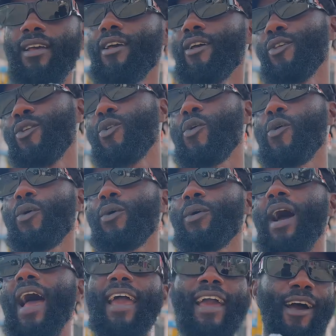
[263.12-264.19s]
You know,
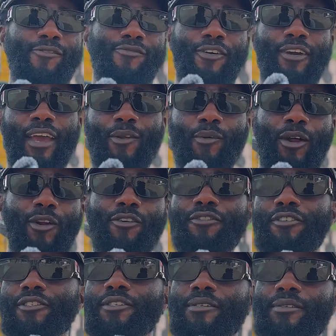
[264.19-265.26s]
I can't forget one of
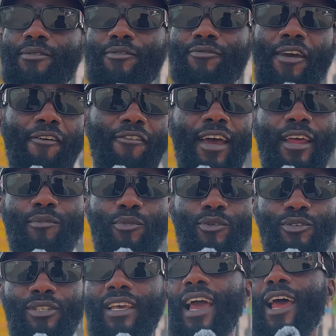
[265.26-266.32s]
his favorite
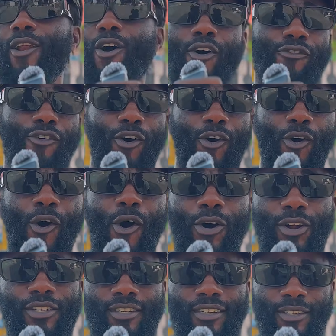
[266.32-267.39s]
music I love, On God,
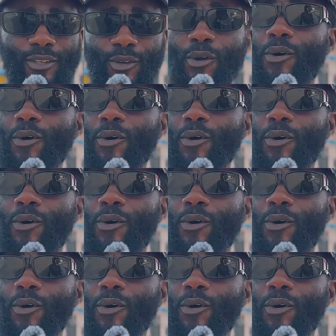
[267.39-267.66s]
you know.